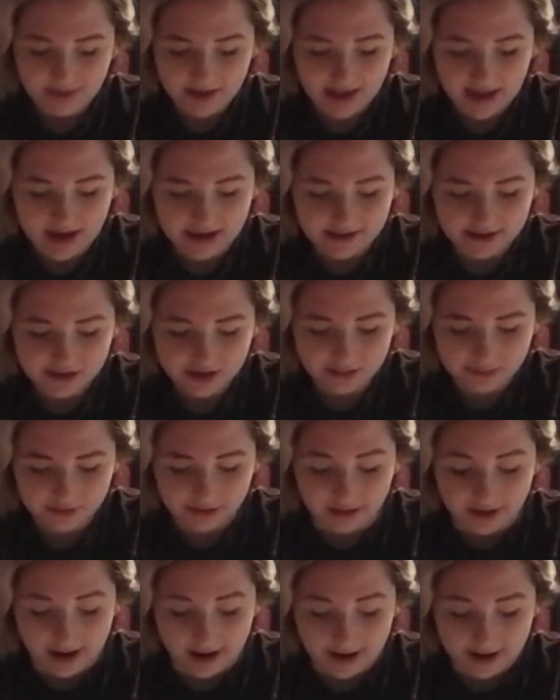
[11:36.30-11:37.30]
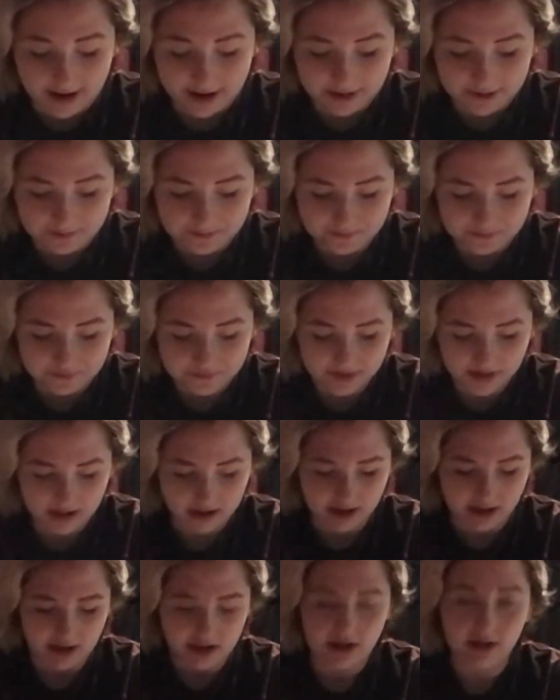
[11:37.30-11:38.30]
And then number 9,
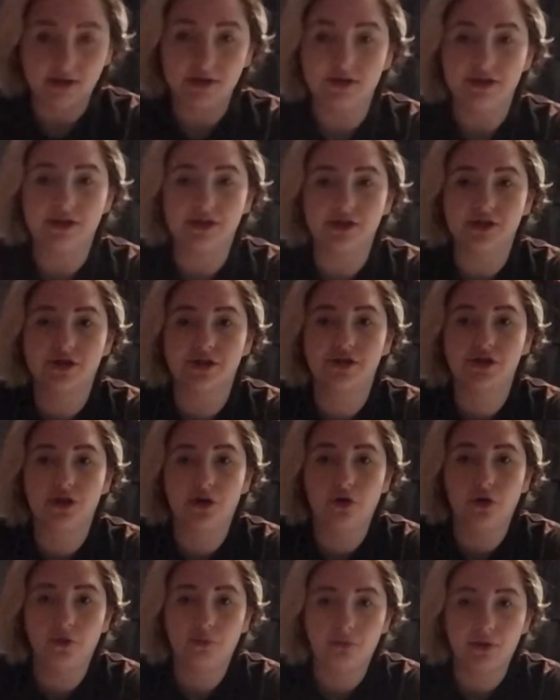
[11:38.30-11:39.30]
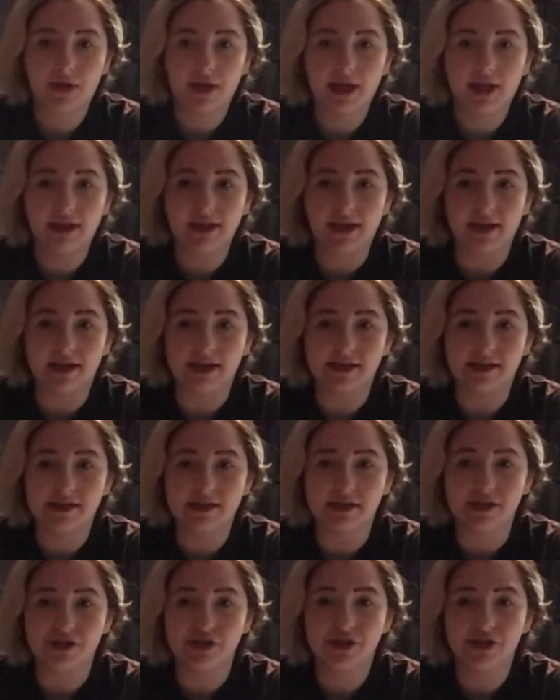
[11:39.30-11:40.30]
dish soap and like
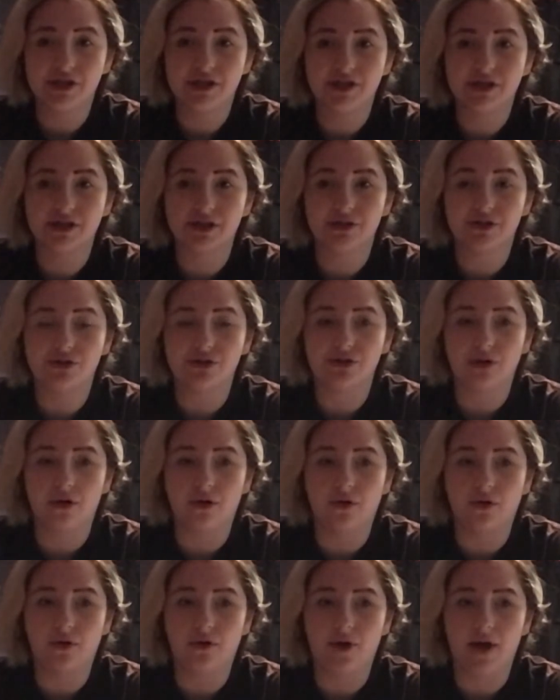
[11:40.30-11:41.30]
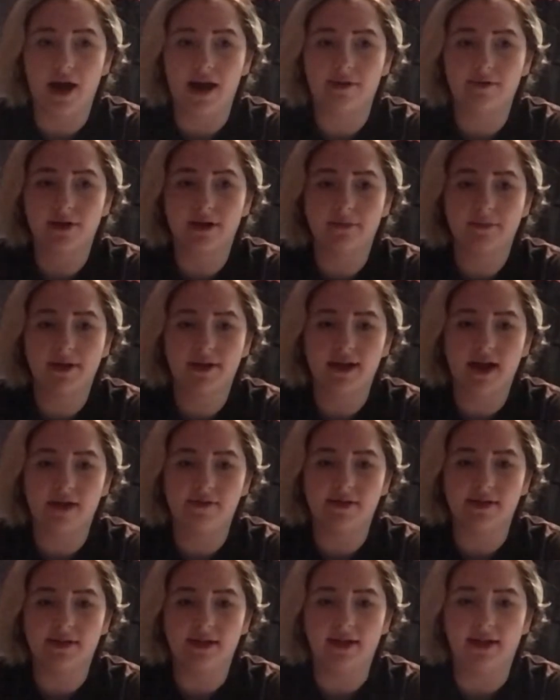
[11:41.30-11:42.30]
dishes. So I recommend
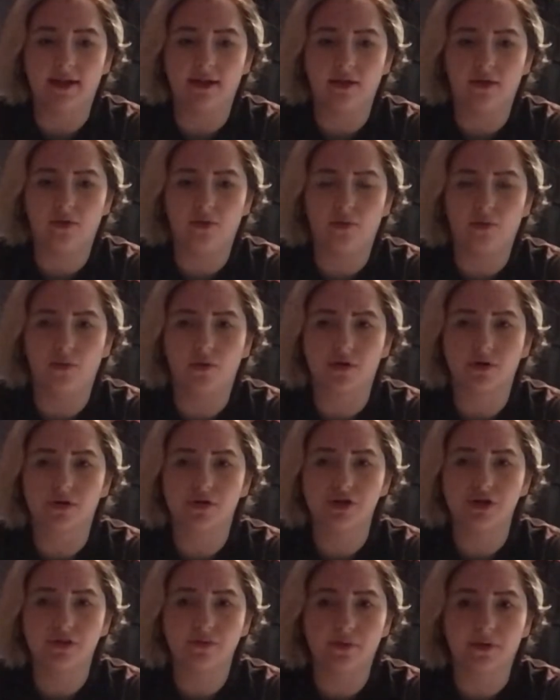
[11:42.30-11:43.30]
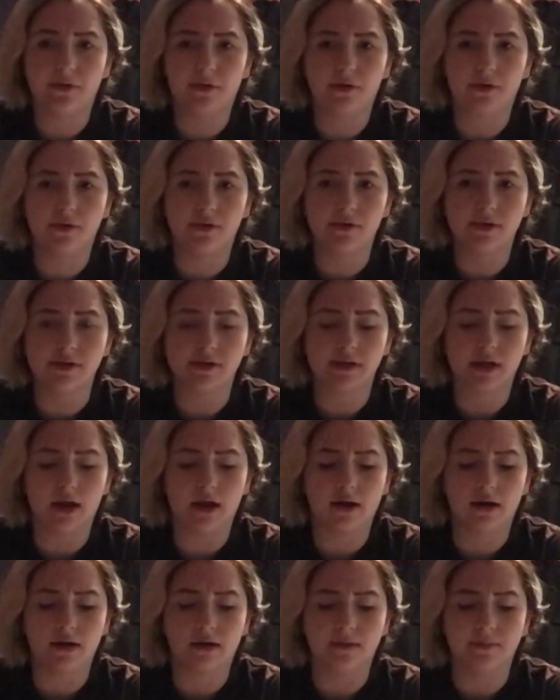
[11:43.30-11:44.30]
having like 1 or 2 bowls,
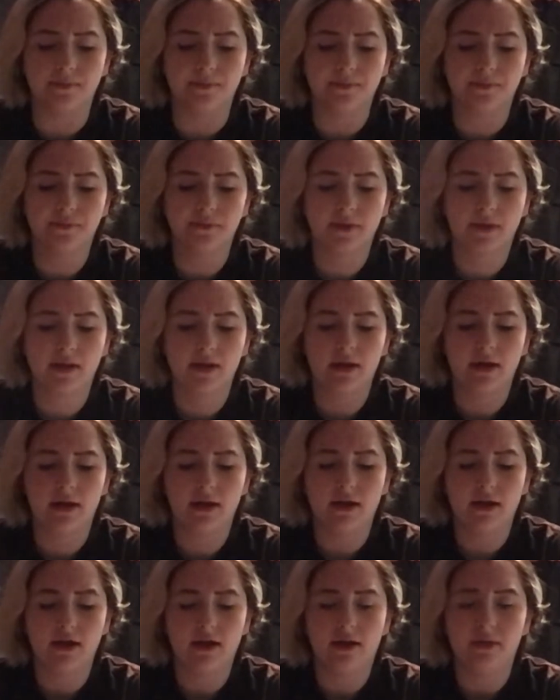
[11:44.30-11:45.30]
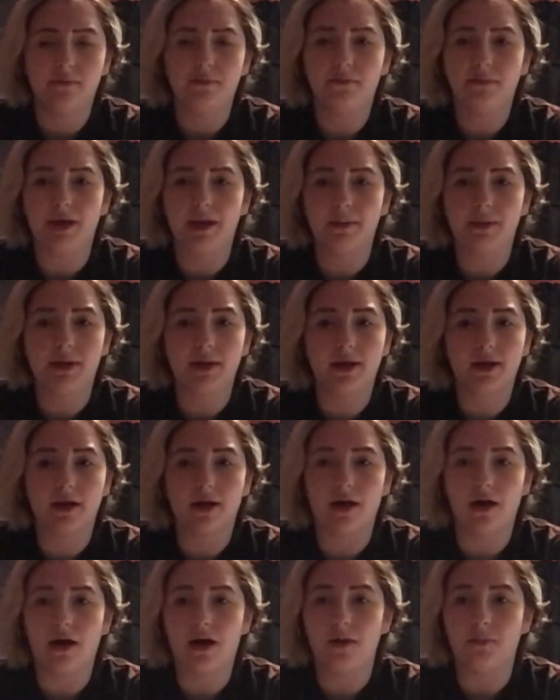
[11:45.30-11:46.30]
maybe like
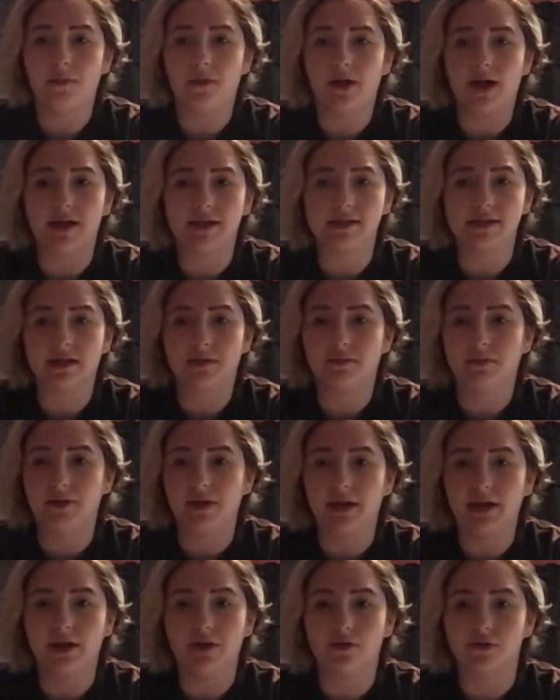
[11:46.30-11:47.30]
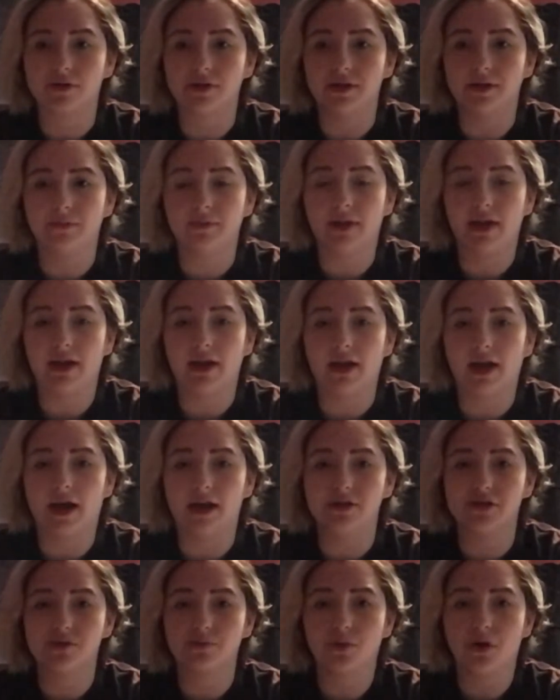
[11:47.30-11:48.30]
a plastic plate or something. I
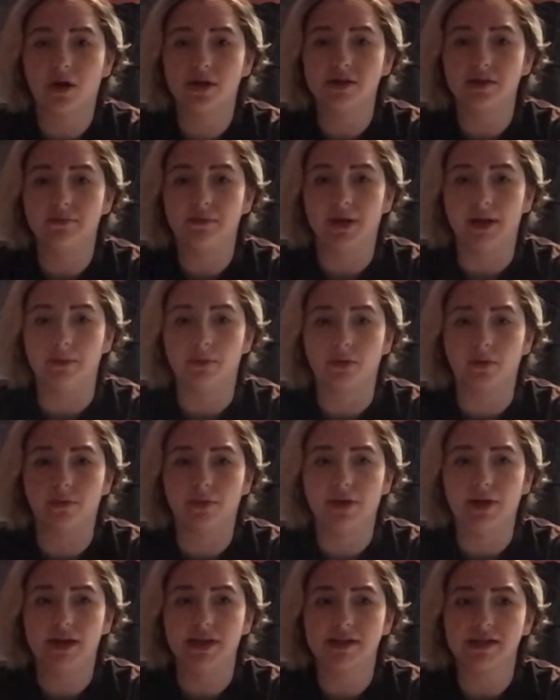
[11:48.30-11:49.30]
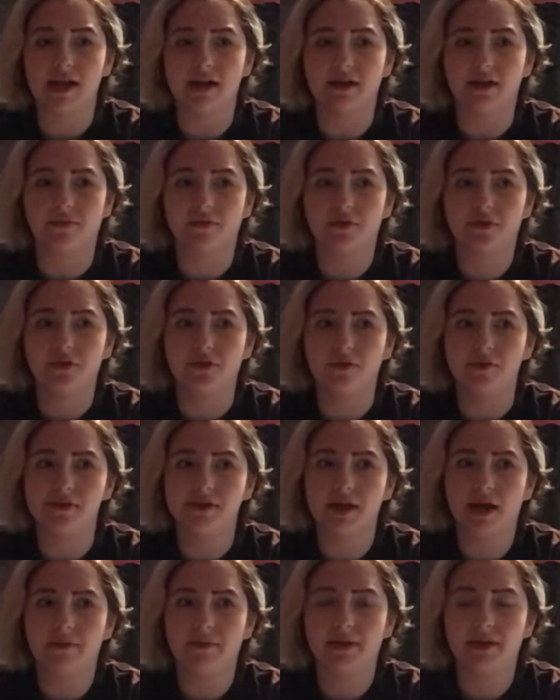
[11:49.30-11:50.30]
just brought some paper plates. I never used
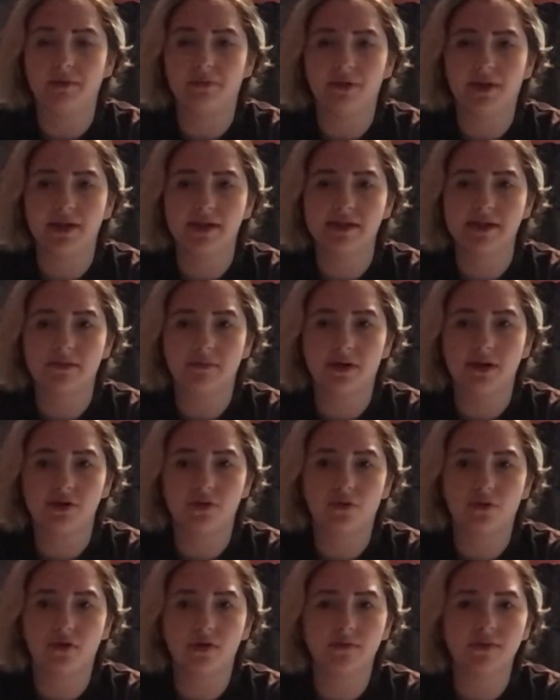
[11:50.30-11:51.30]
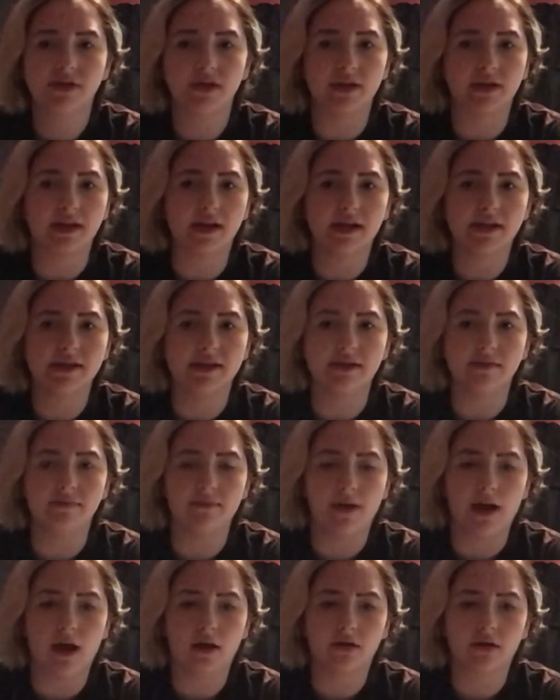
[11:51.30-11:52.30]
that many plates in my dorm, so like it didn't
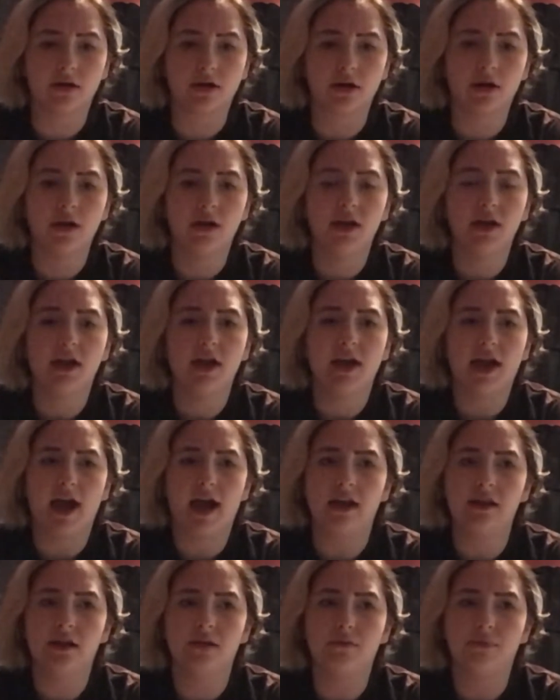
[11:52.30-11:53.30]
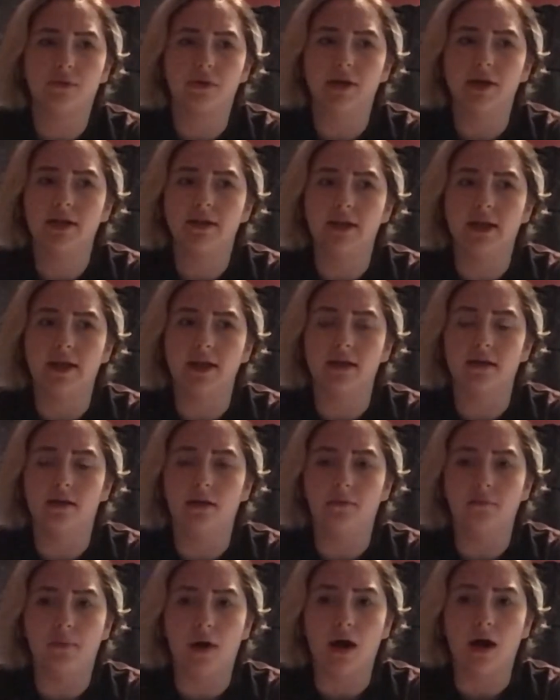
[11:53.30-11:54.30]
matter. And then bring like
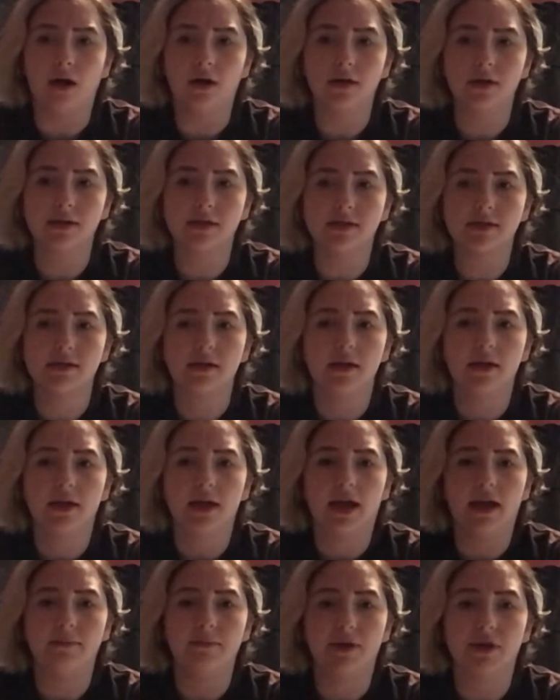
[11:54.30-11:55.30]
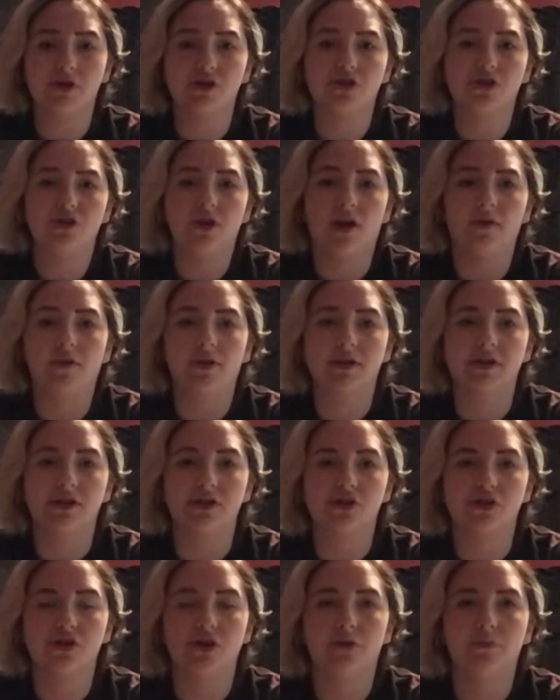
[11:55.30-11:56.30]
mugs and make sure you have like
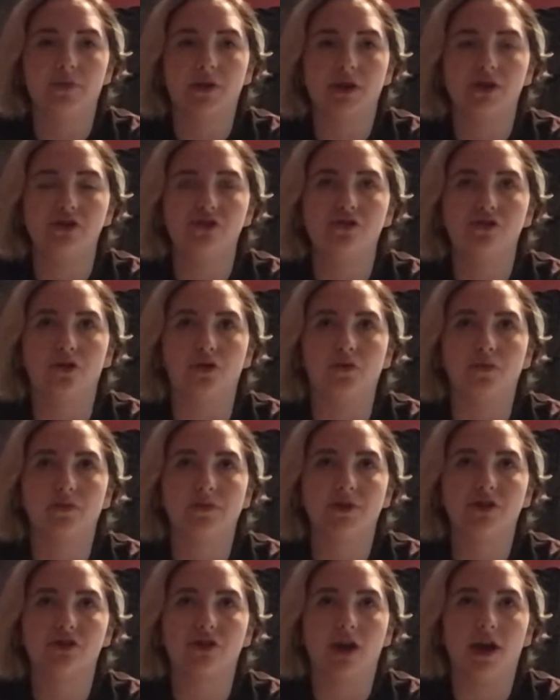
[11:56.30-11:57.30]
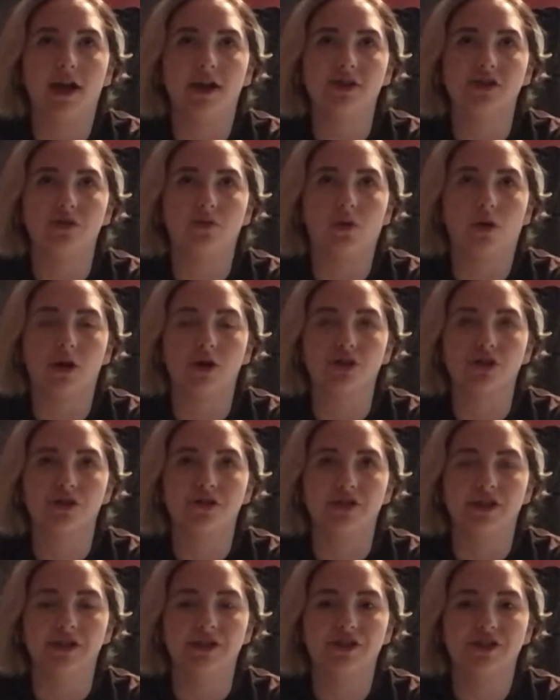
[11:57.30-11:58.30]
dish soap because you don't want to be trying to wash your
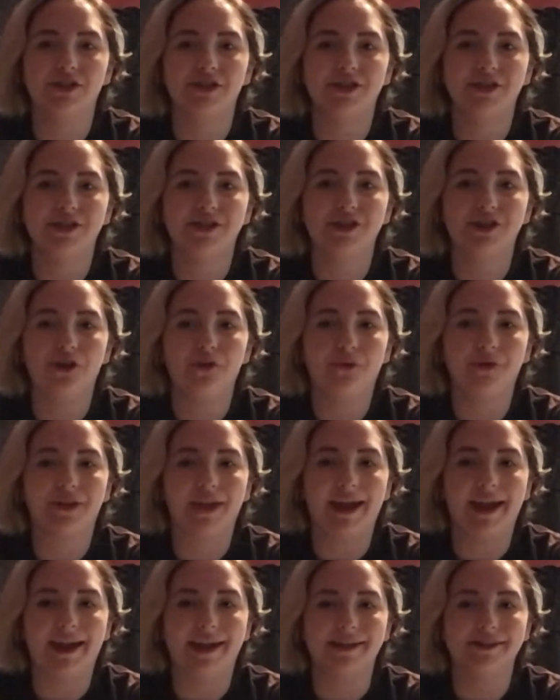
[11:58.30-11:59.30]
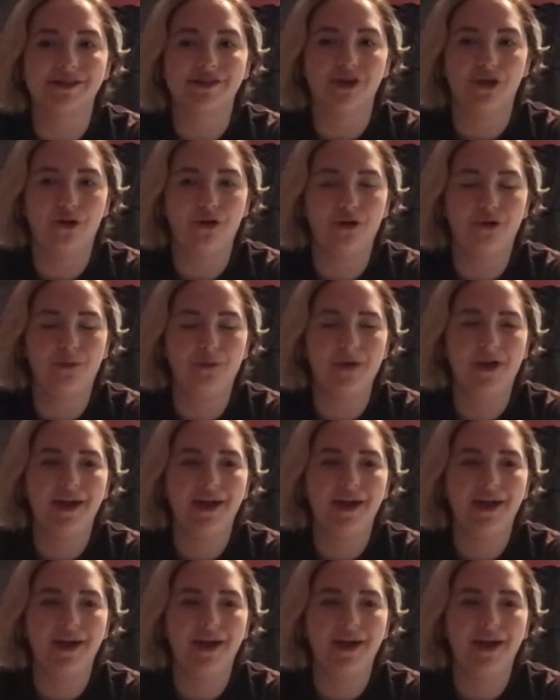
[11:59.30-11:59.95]
dishes with hand soap